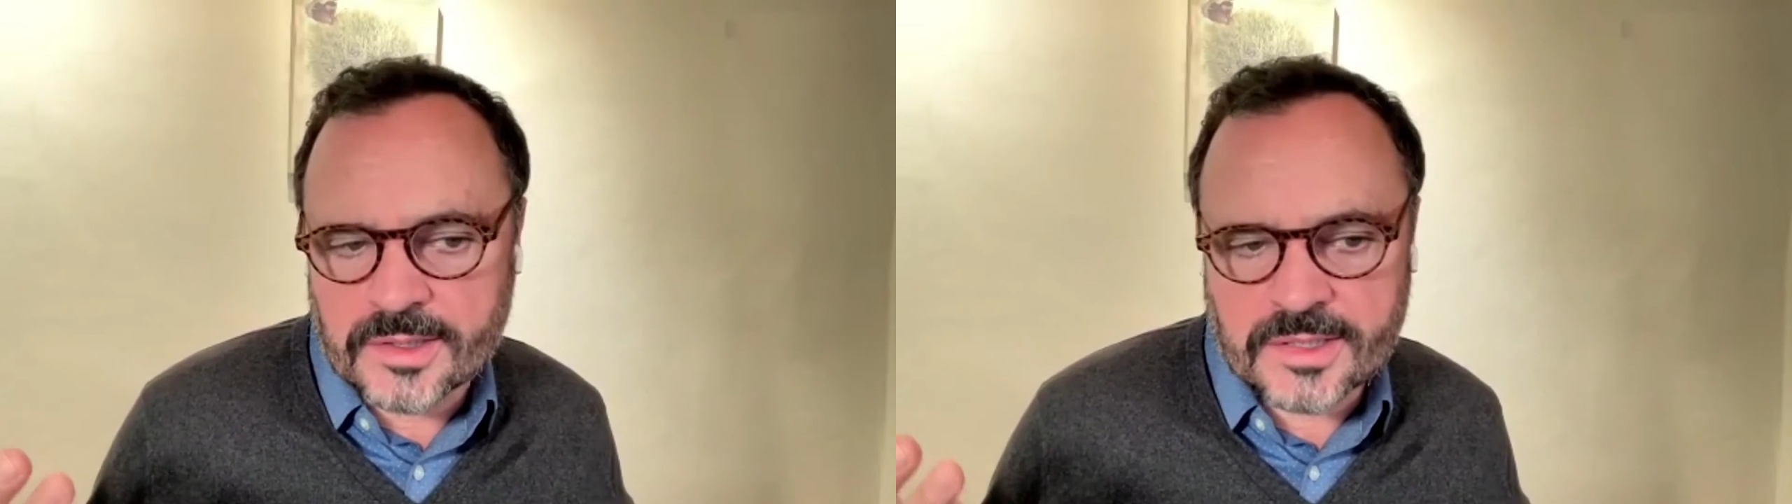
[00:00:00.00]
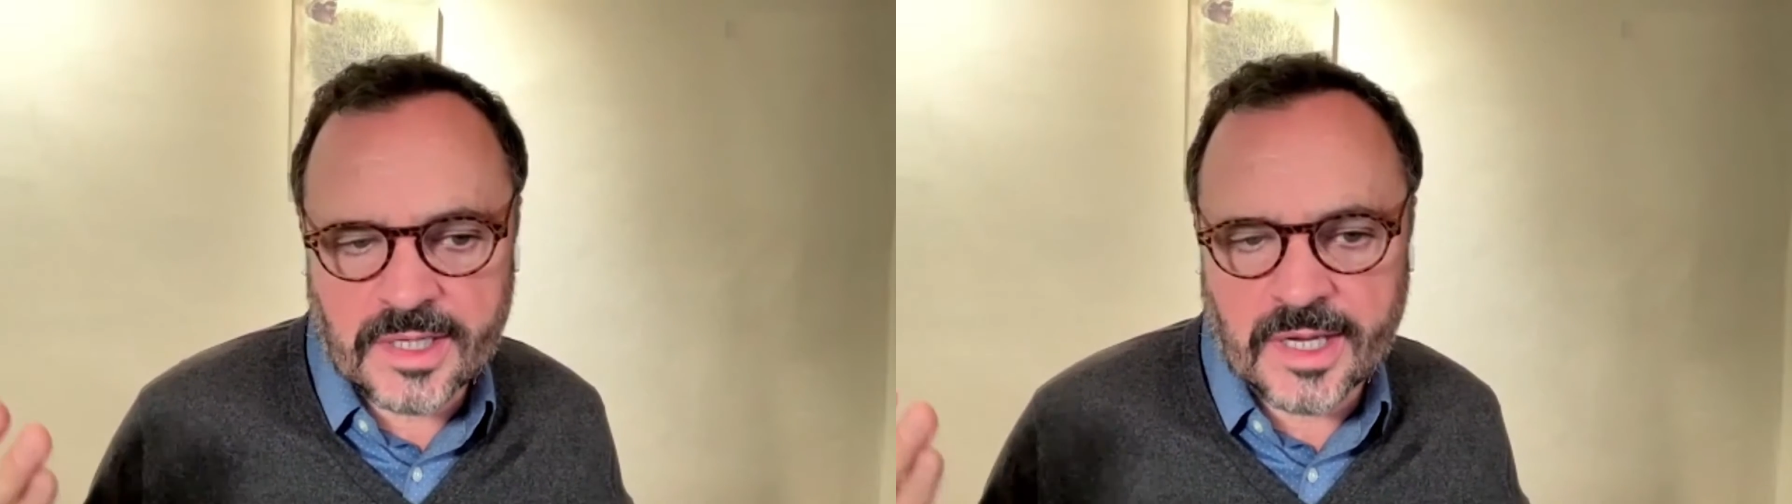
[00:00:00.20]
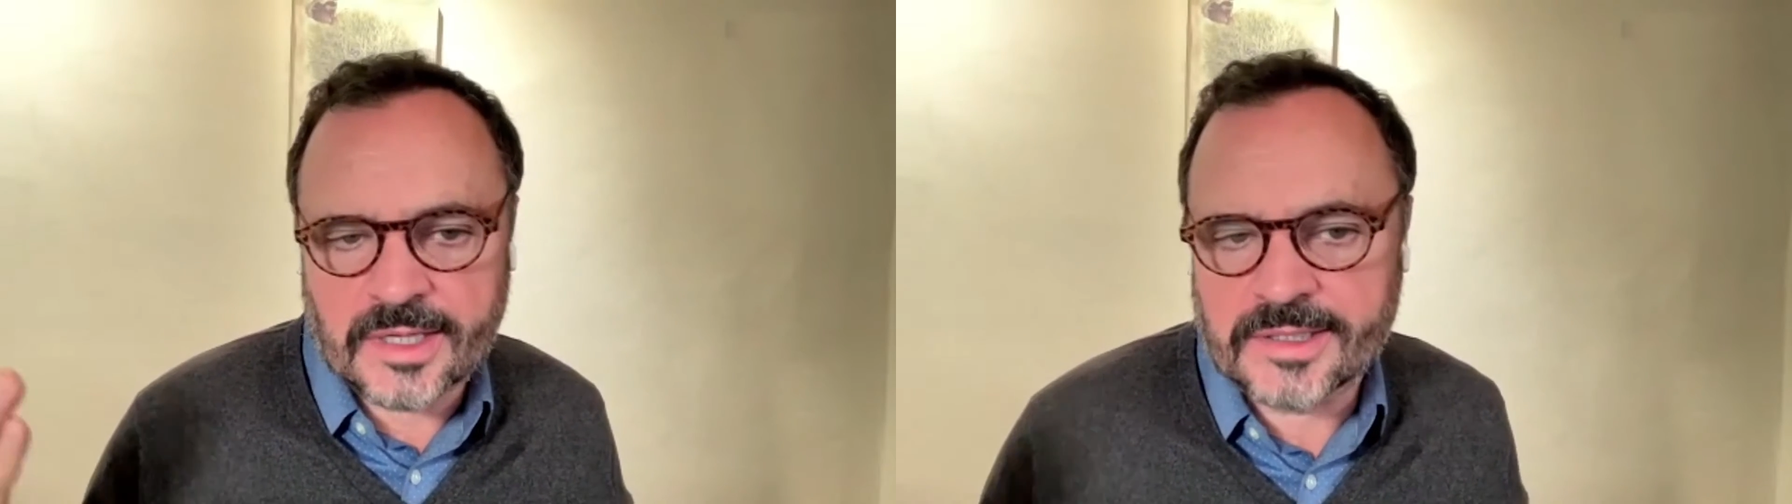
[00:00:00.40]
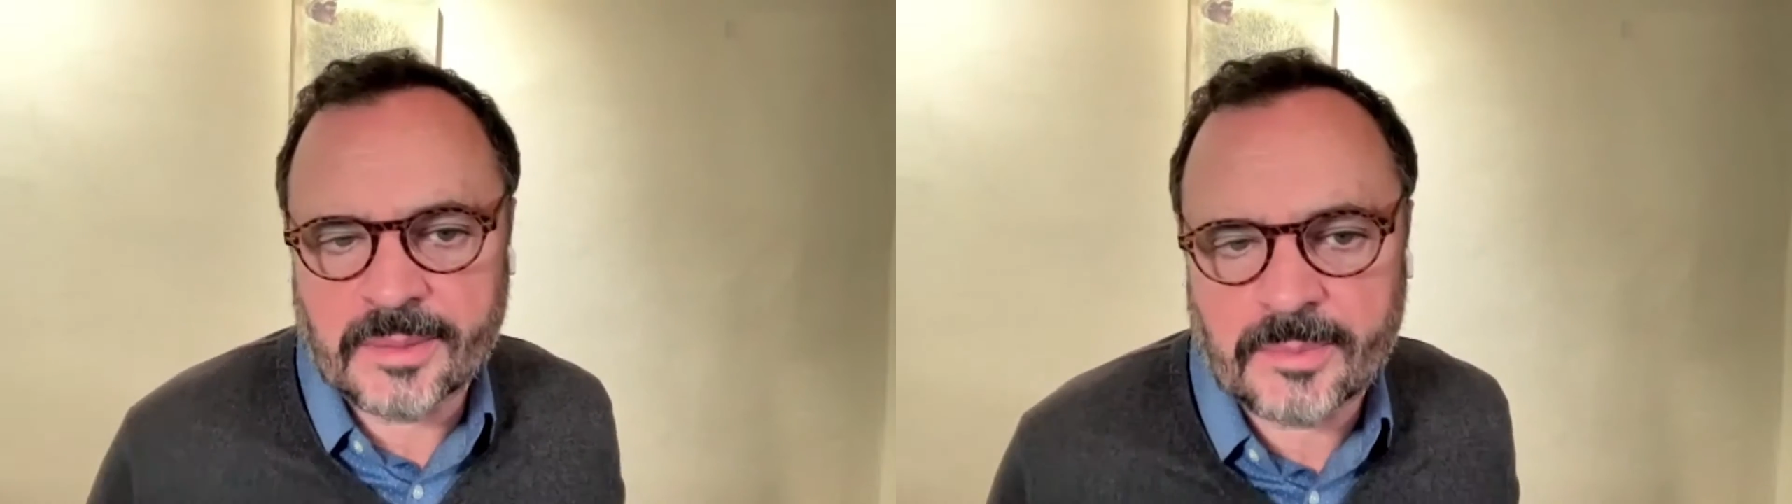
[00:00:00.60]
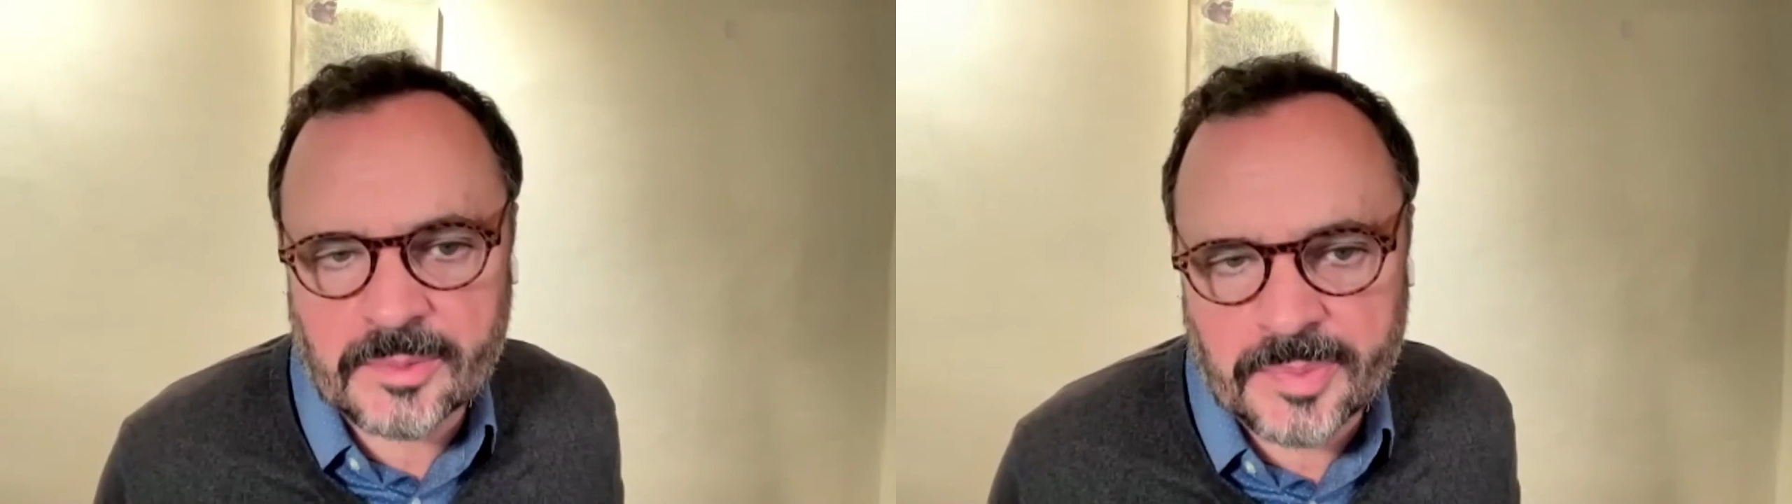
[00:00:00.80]
say, a
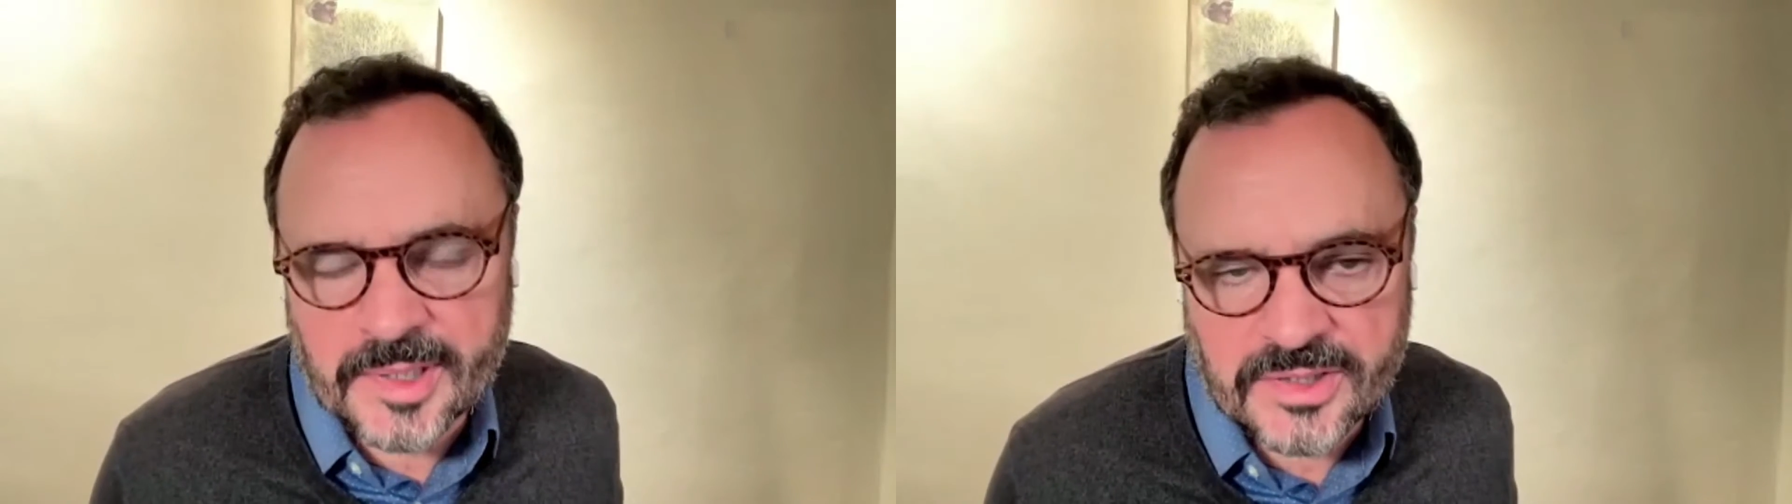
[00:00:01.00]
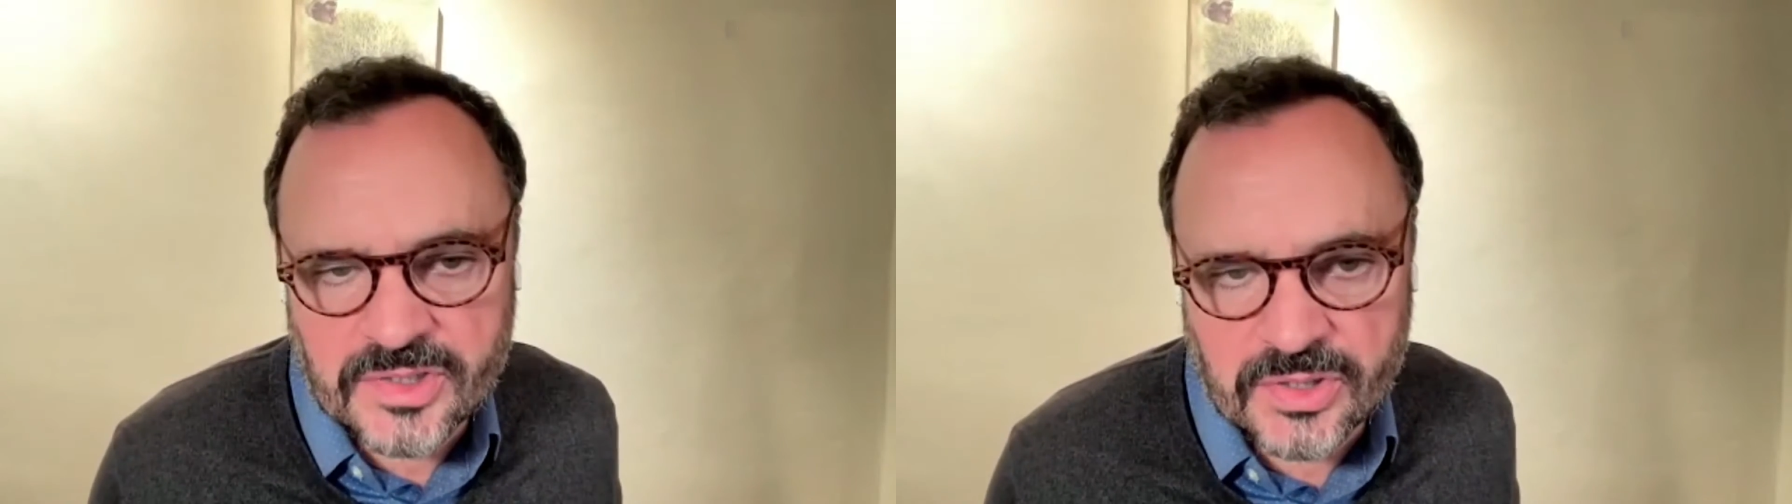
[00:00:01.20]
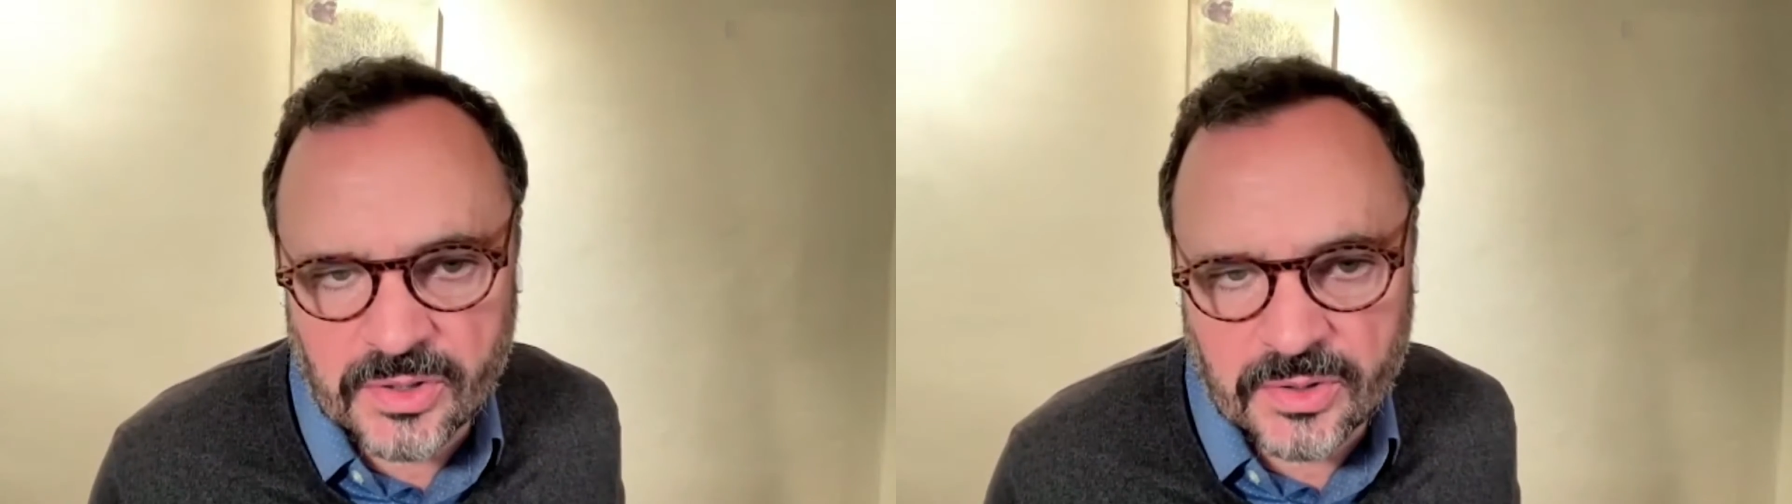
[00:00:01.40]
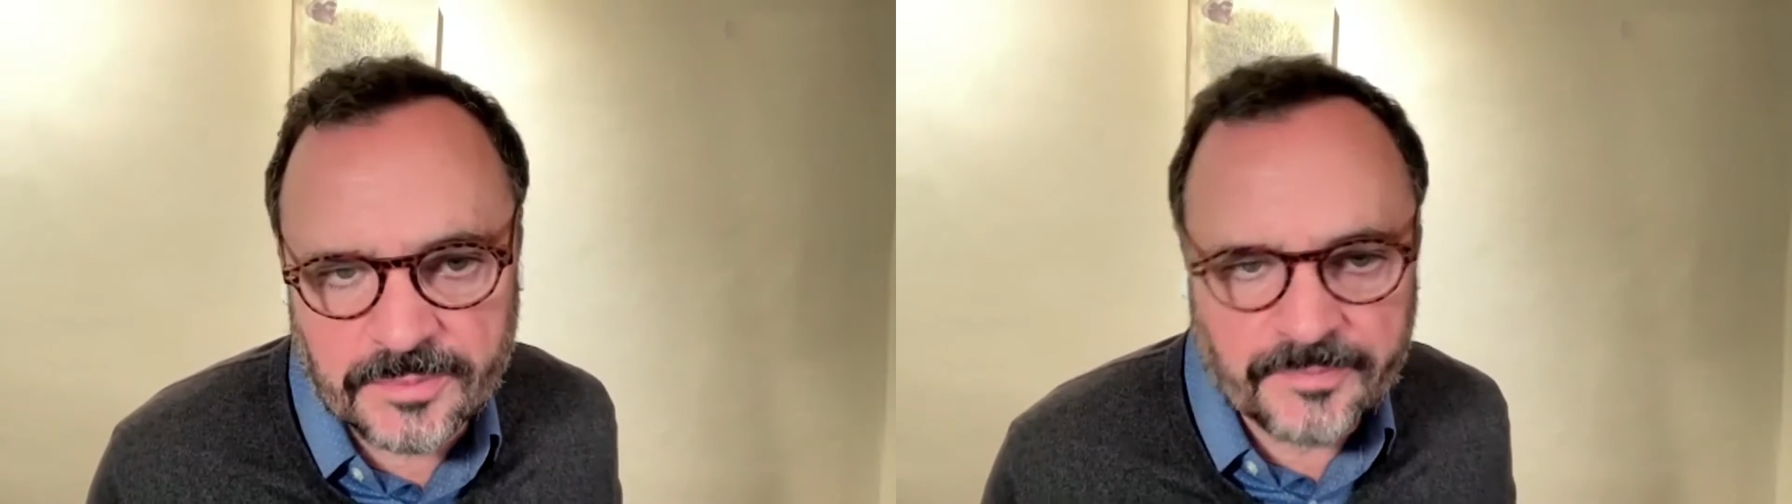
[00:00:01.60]
demi-pension.